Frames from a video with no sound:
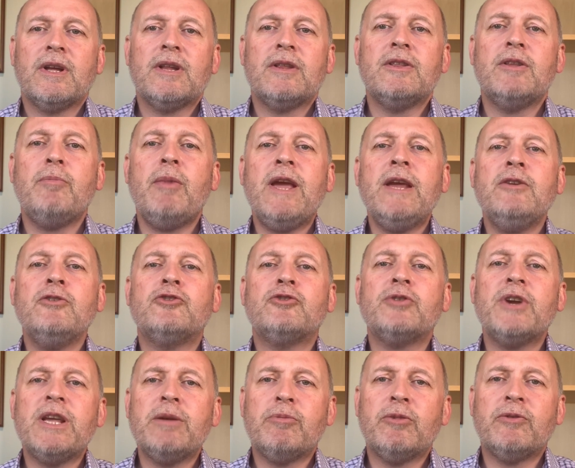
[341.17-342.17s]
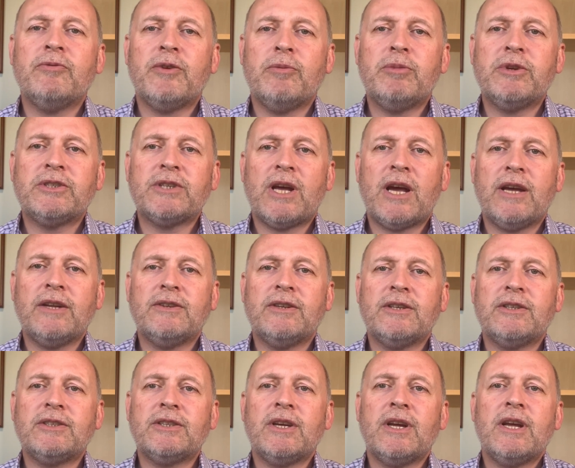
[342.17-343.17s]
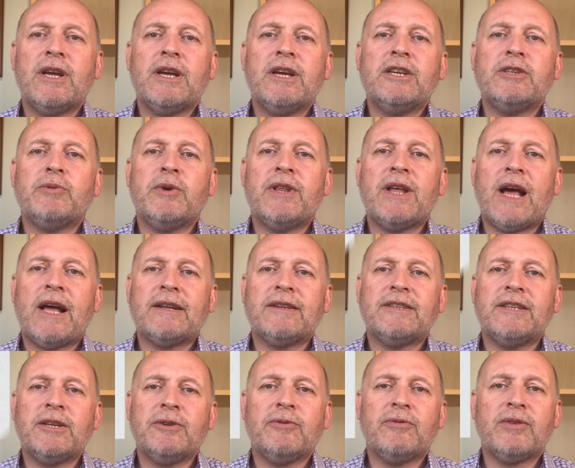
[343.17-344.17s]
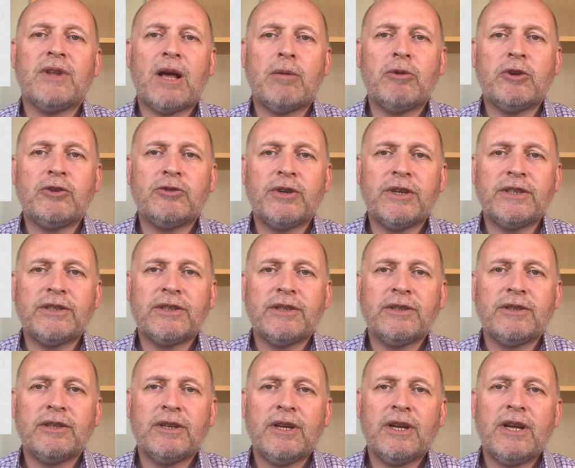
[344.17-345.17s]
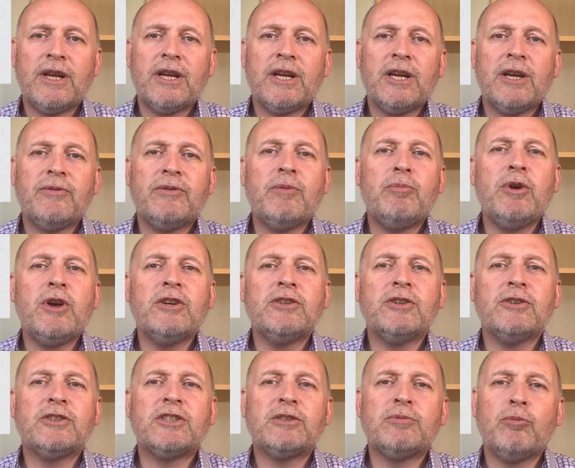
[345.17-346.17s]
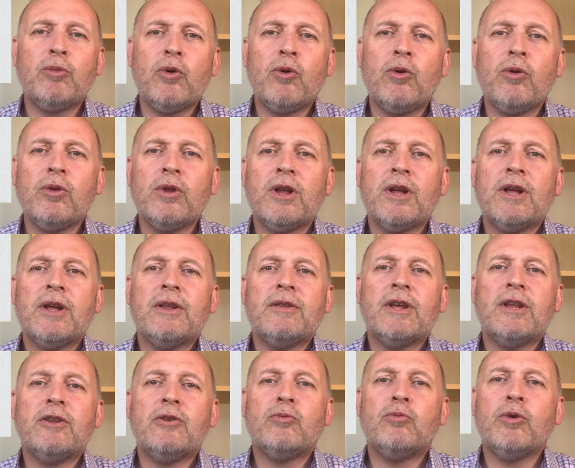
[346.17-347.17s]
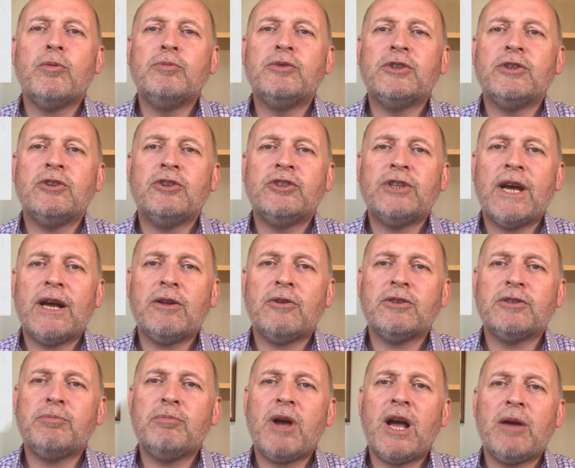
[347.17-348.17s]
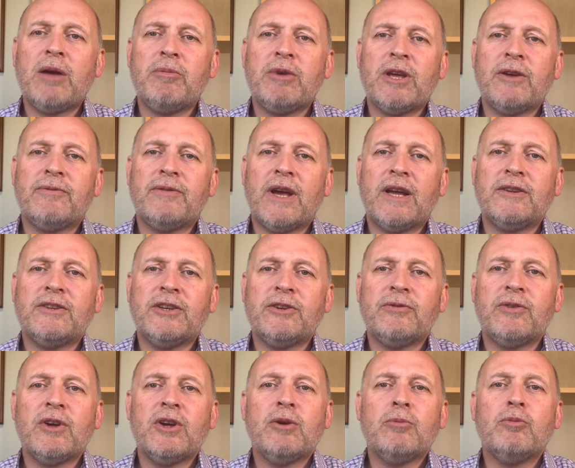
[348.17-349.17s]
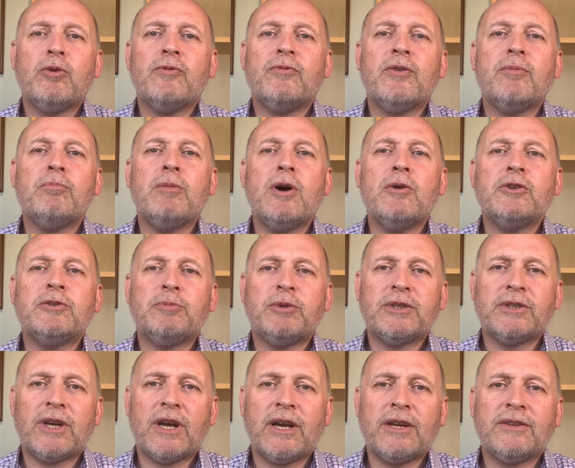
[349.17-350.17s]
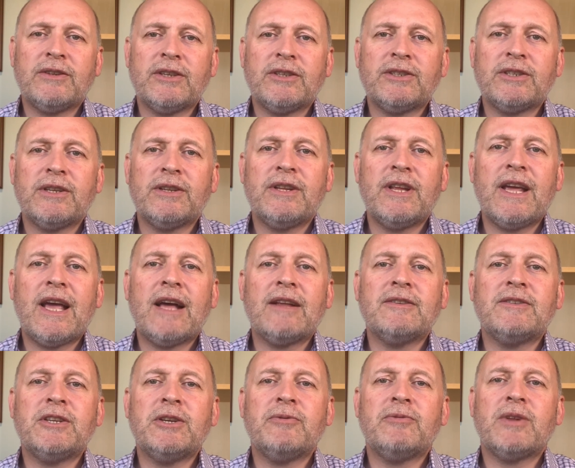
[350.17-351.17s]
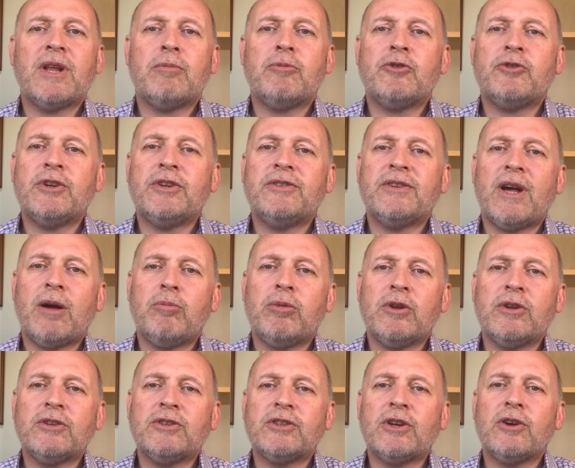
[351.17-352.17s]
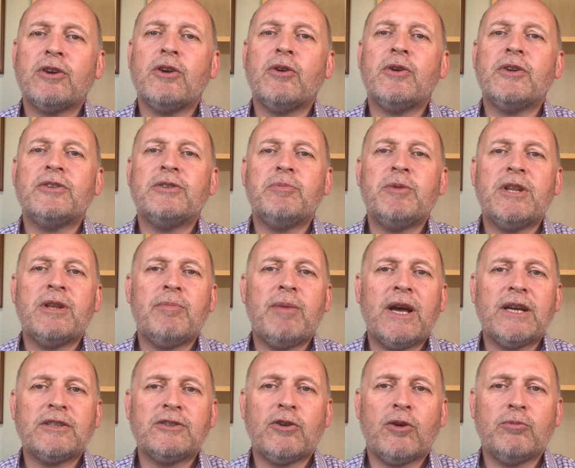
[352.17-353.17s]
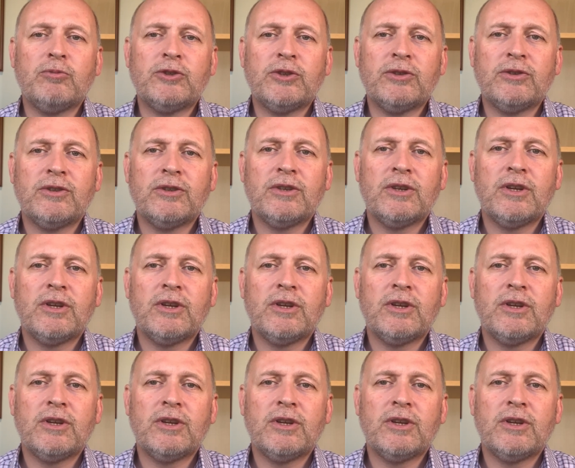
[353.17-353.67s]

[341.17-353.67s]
The main treatment for bursitis is with anti-inflammatories. If the bursa is small, then the rubs and gels might be effective, but for most bursitis, the anti-inflammatory tablets are going to be the best option.